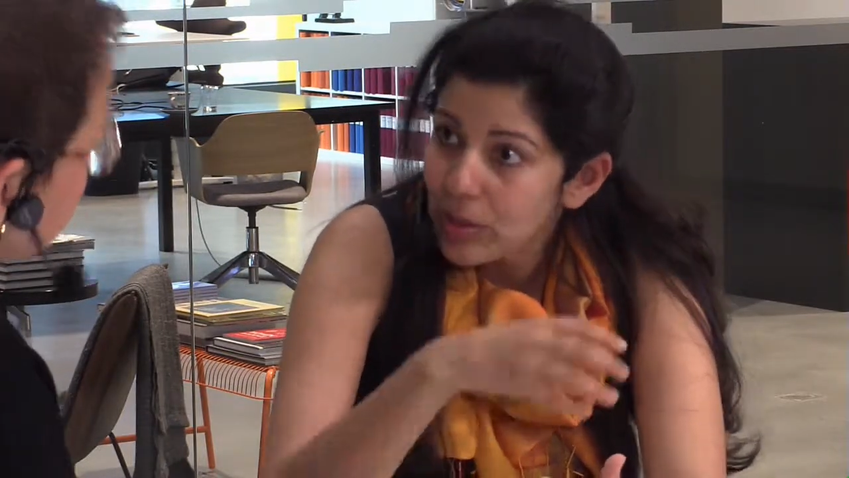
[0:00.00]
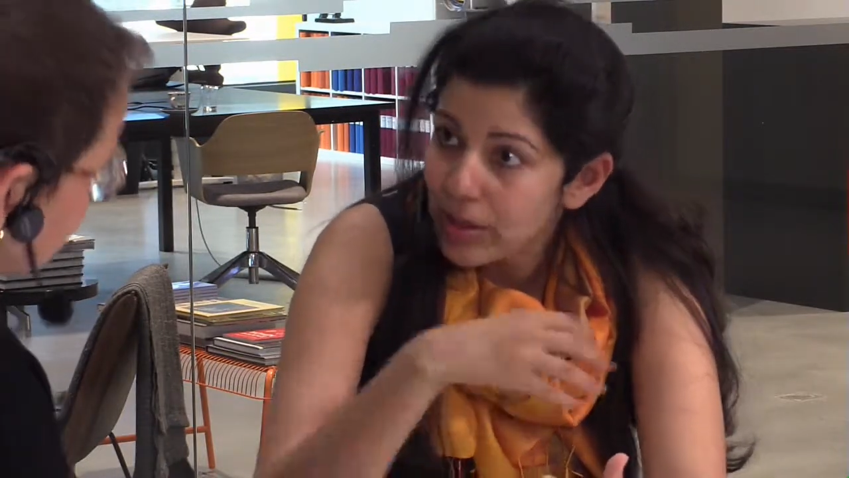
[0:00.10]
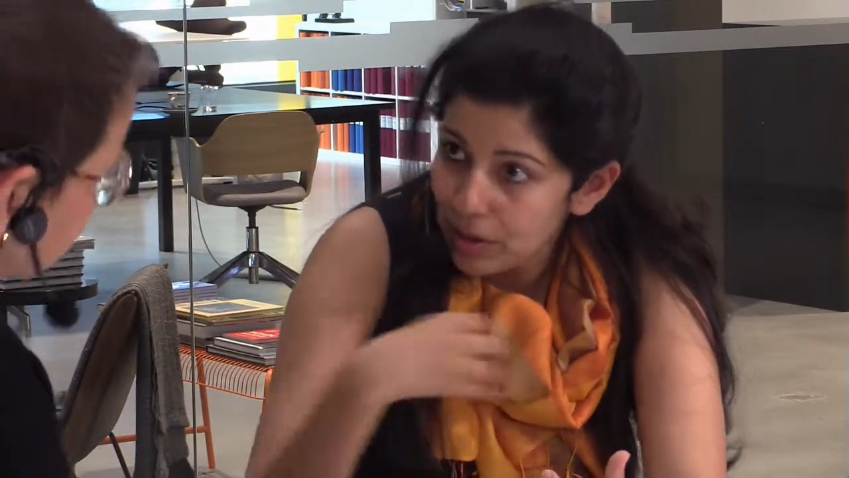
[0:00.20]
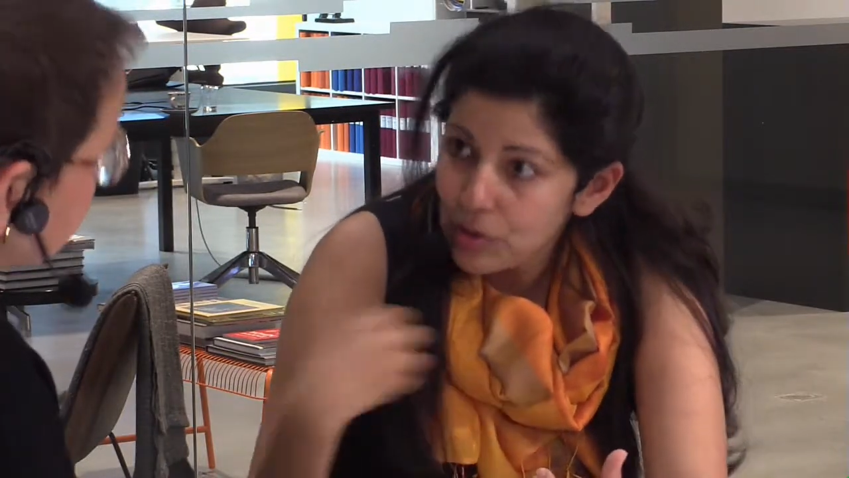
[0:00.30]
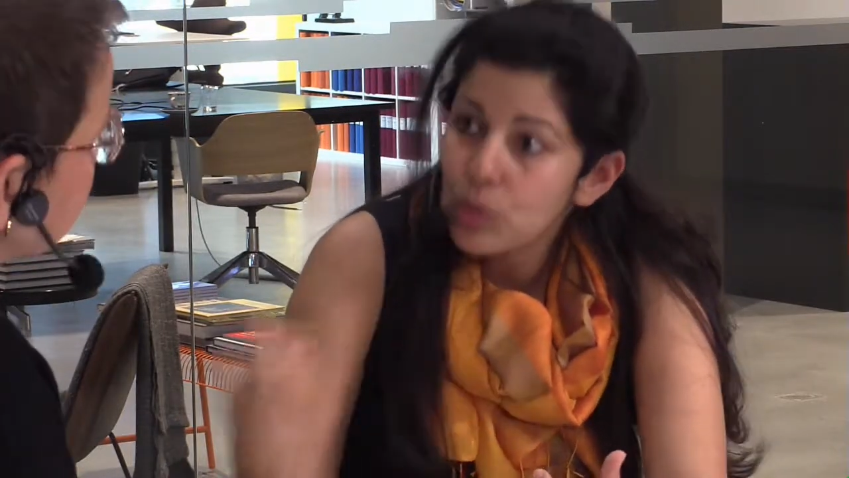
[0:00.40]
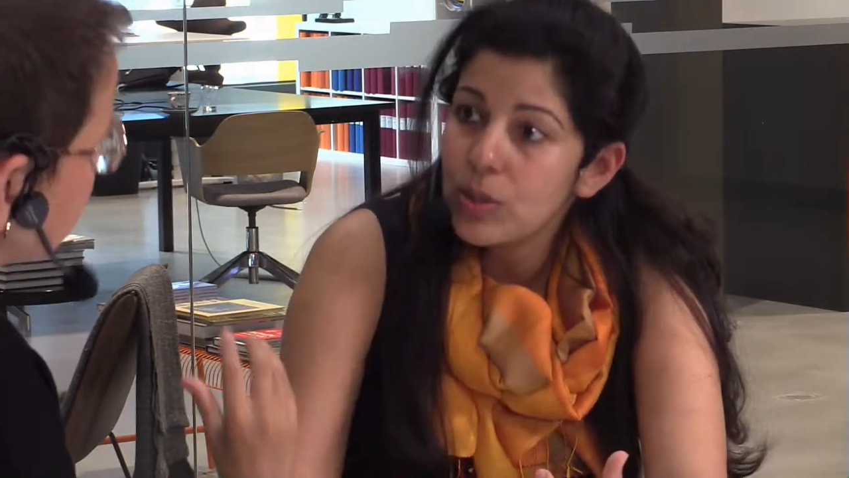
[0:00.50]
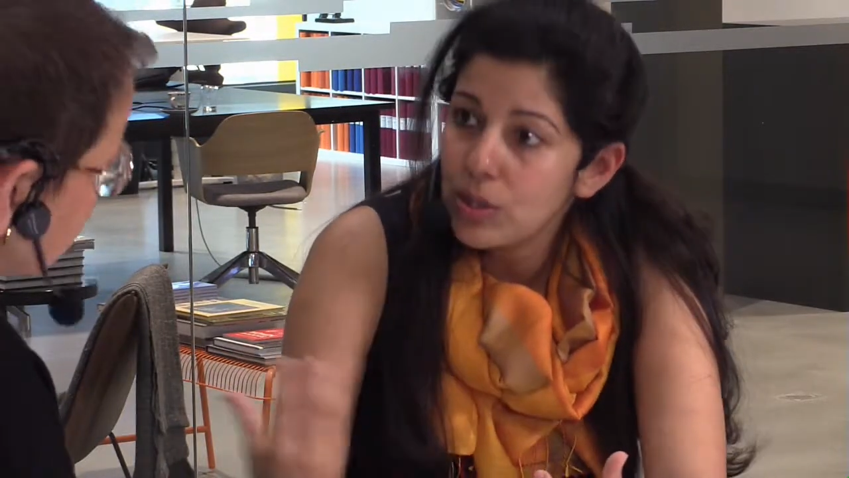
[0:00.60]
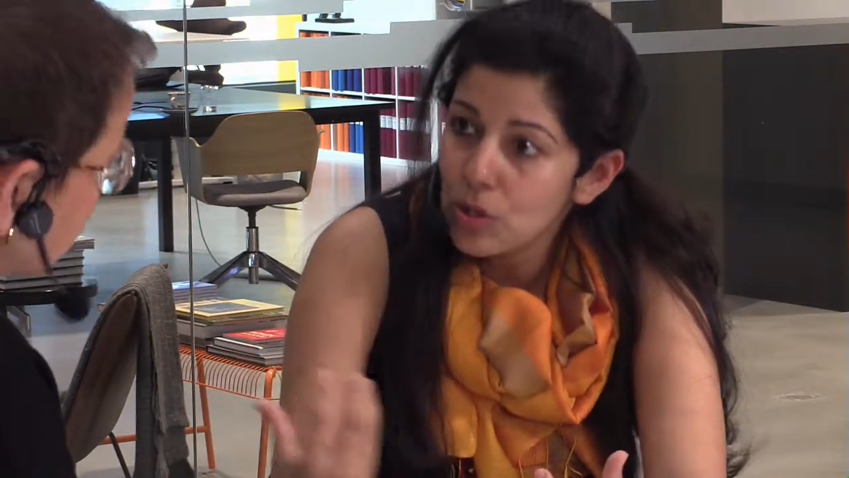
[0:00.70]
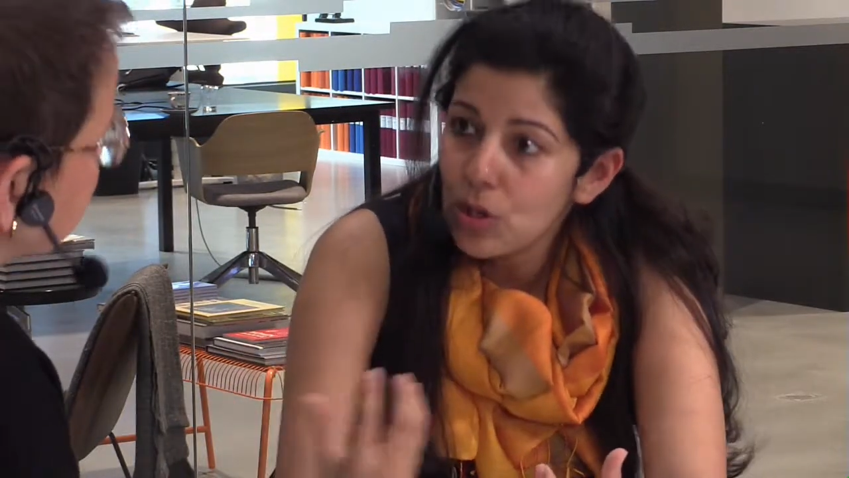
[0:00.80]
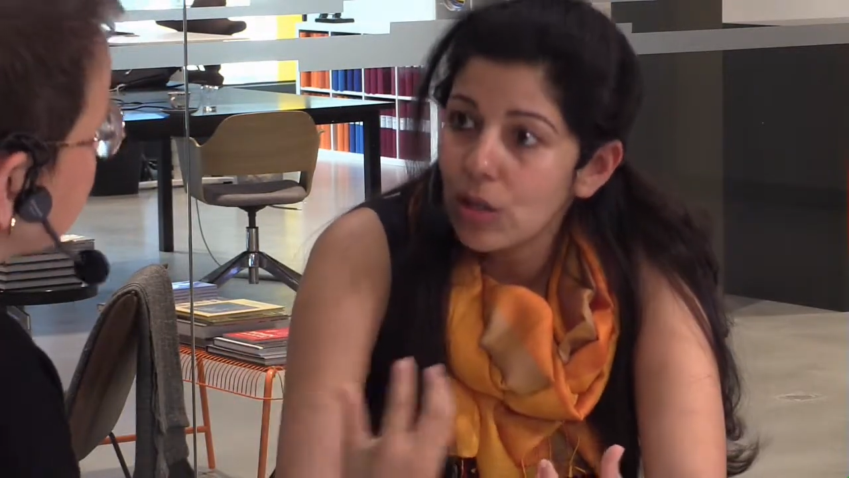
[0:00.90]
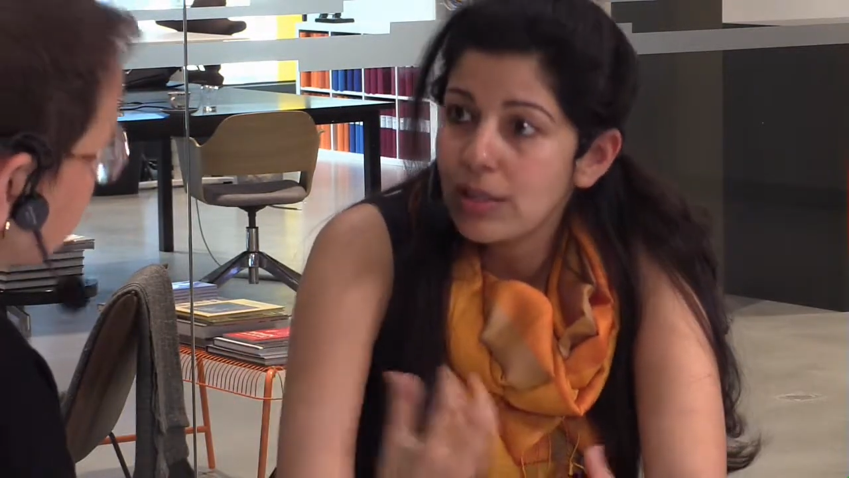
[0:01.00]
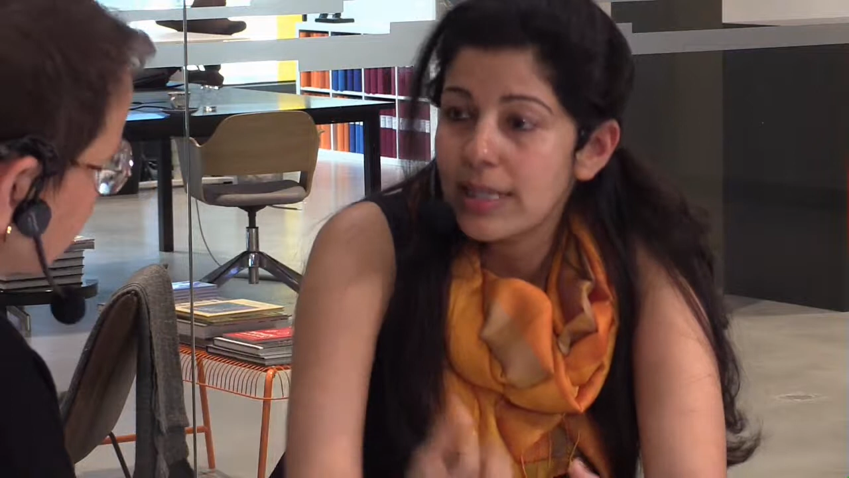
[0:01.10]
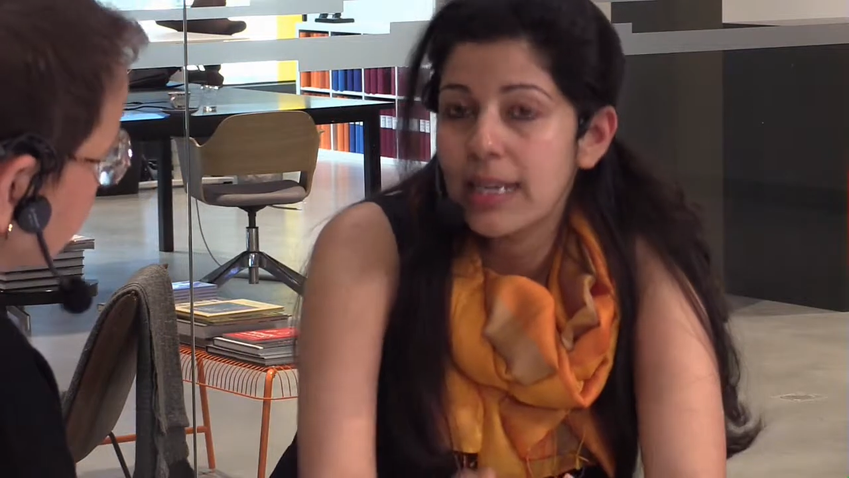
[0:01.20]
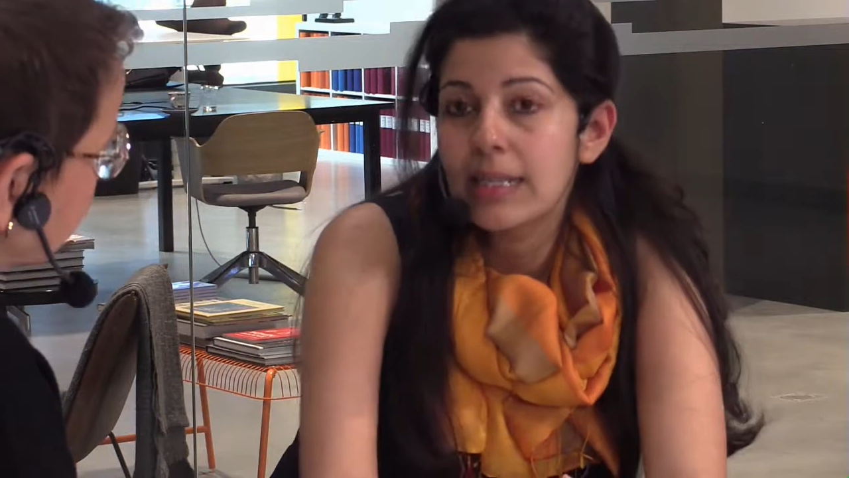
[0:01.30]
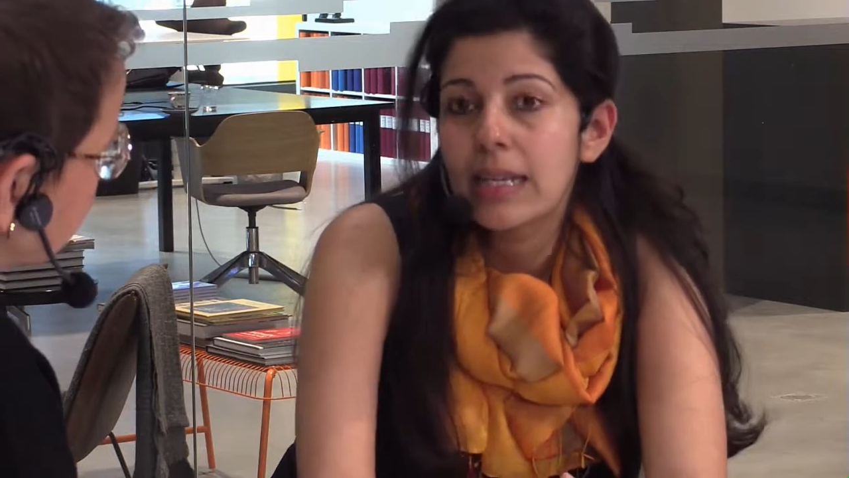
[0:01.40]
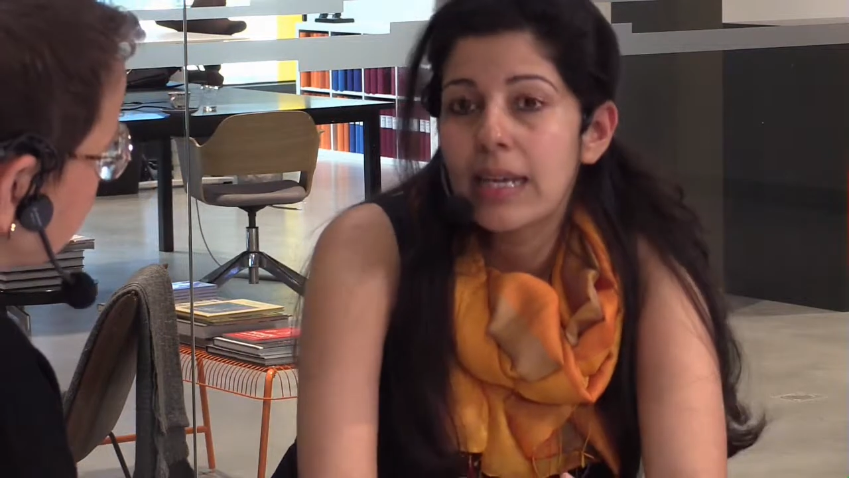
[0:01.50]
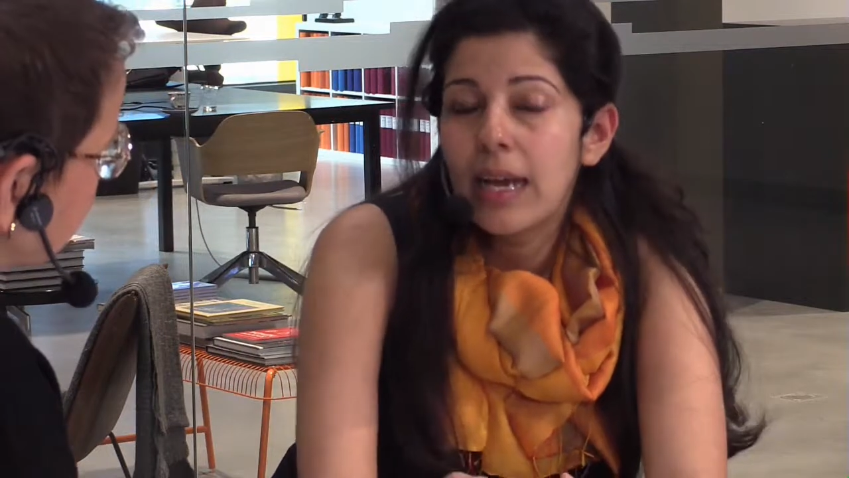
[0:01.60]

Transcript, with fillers: within the Swedish context.